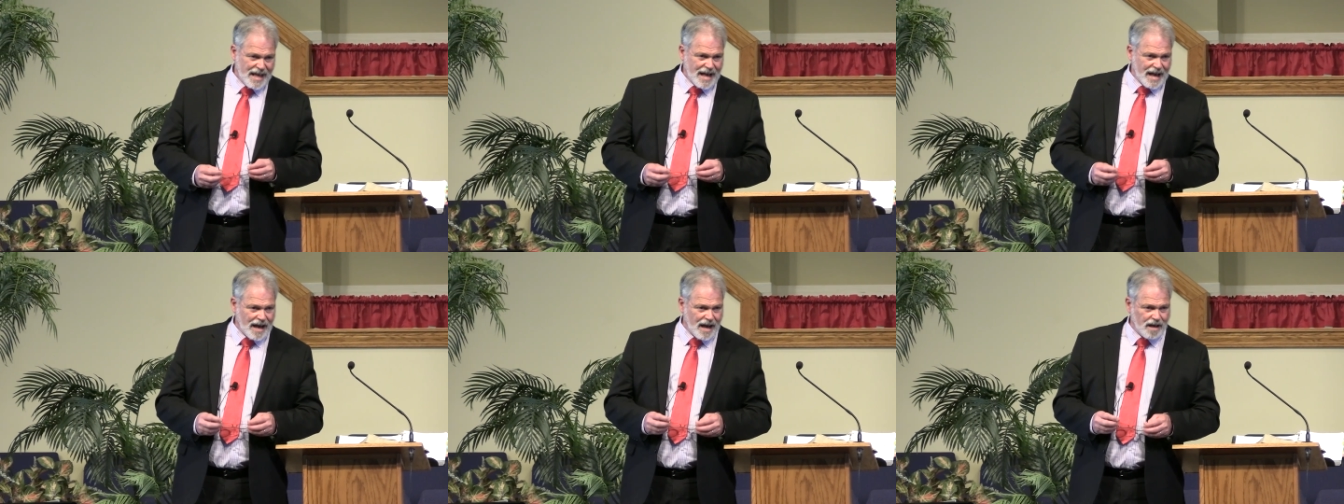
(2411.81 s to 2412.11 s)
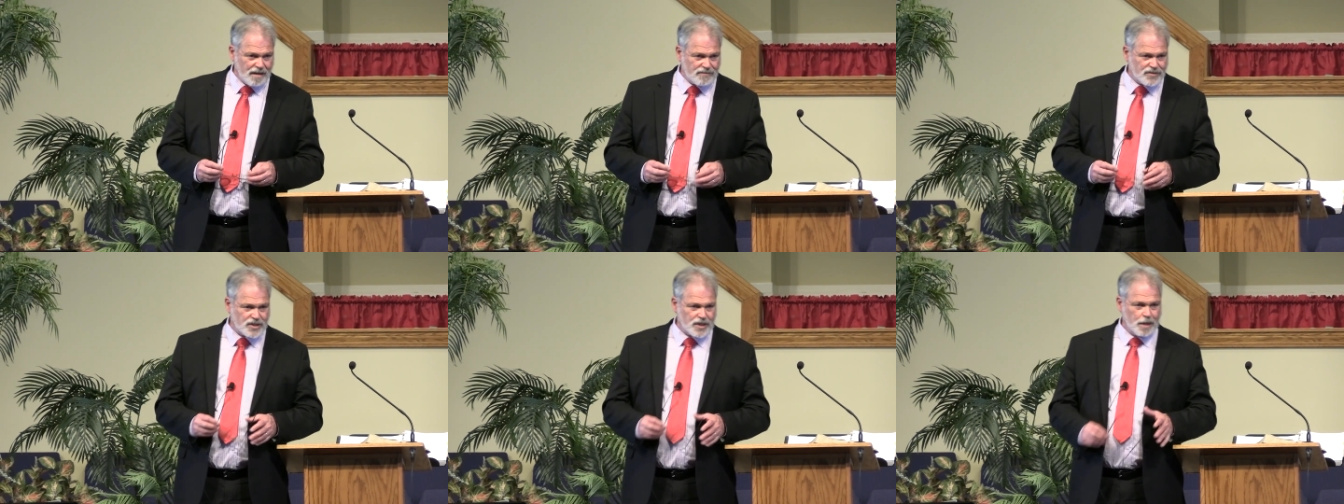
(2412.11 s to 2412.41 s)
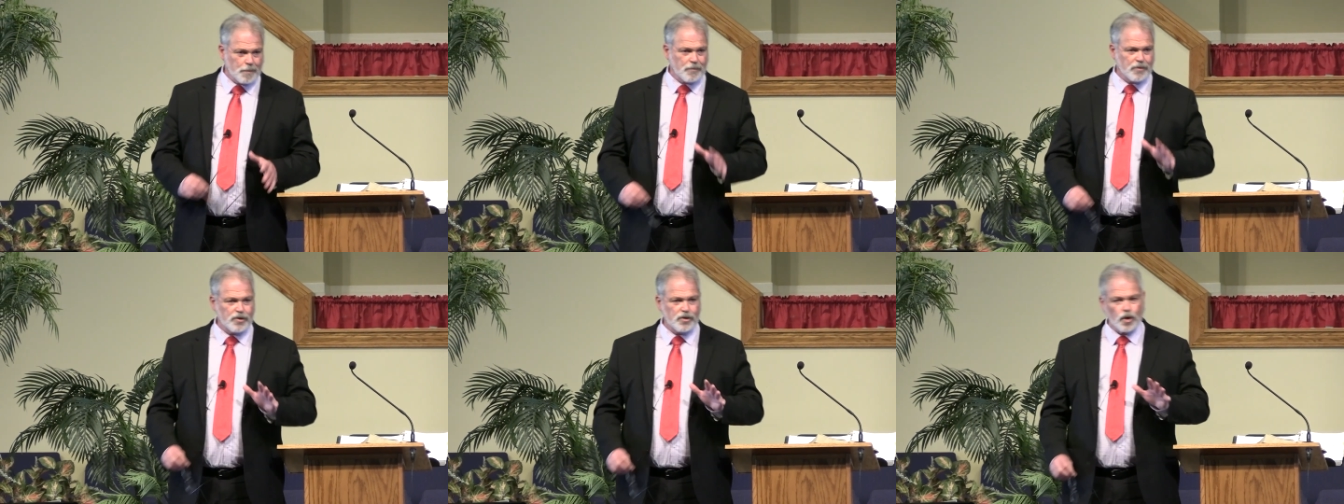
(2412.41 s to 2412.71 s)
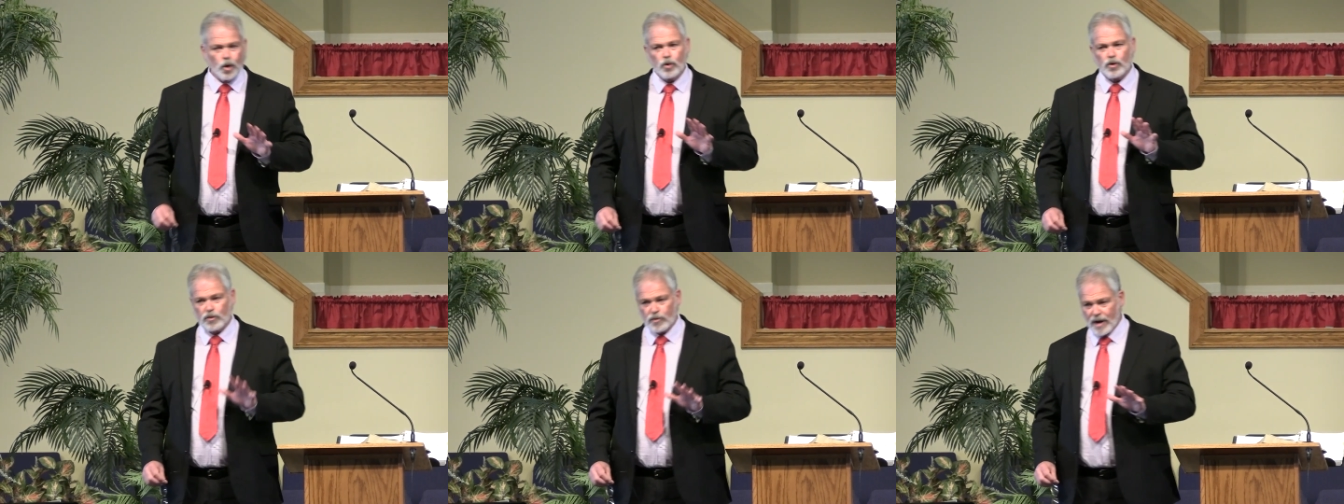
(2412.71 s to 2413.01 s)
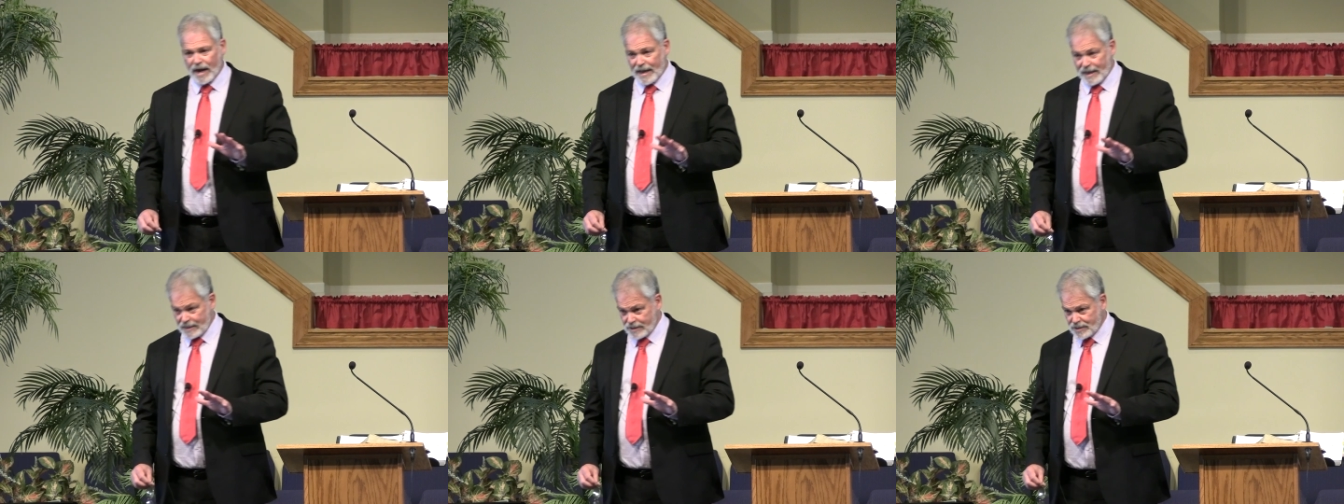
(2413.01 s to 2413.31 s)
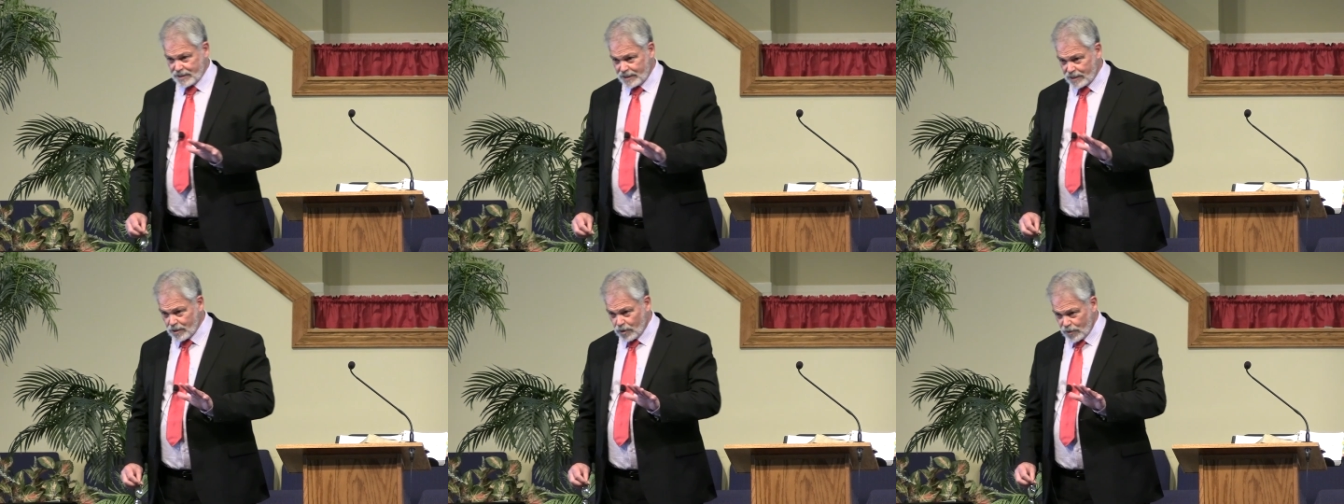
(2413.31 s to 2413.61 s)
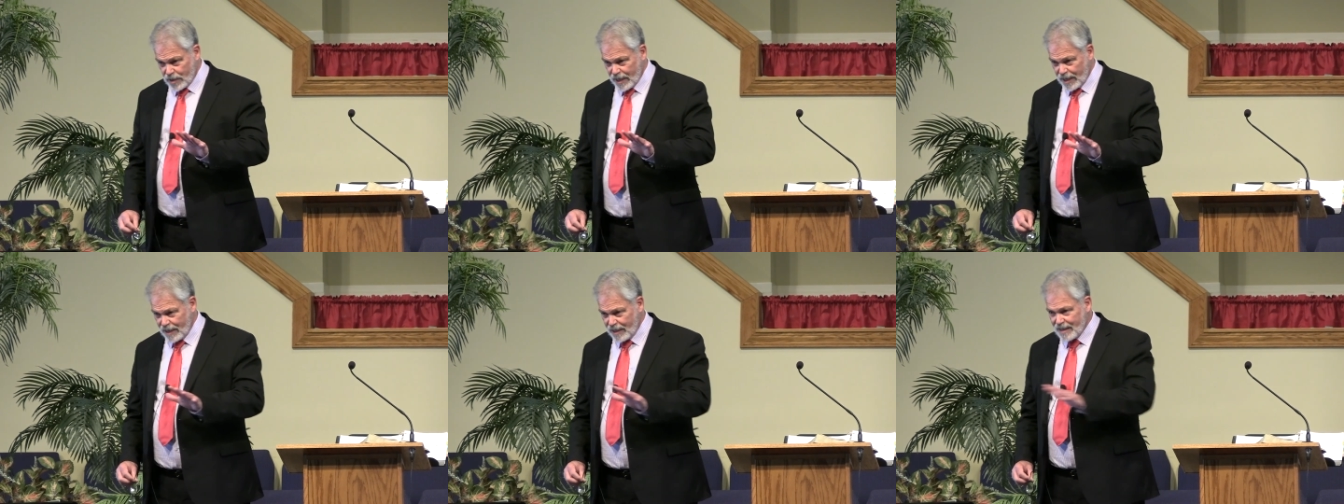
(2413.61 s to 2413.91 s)
of some notoriety,
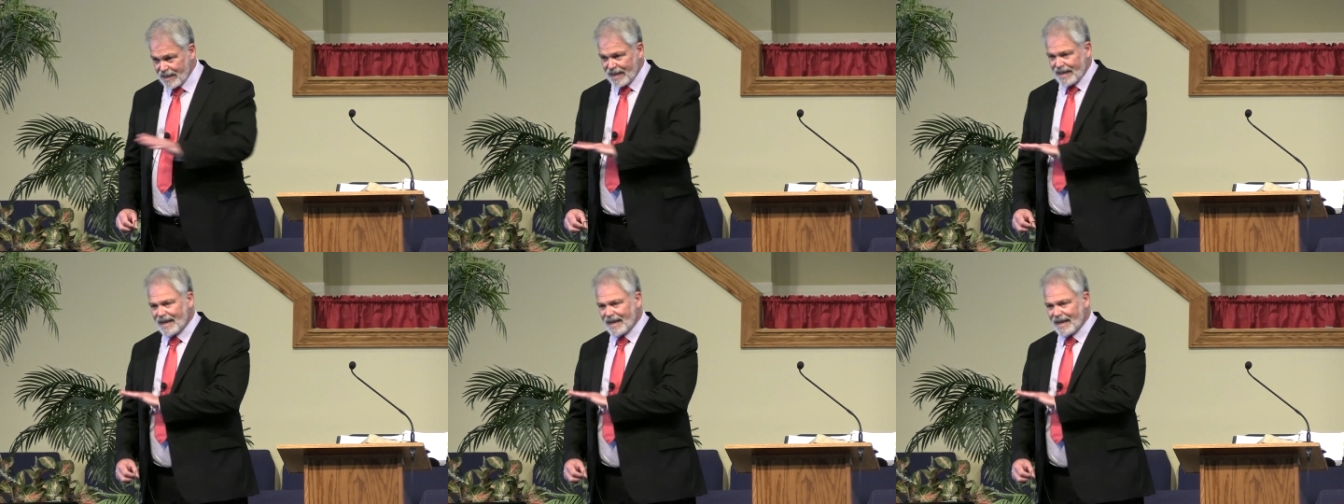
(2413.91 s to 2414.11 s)
okay?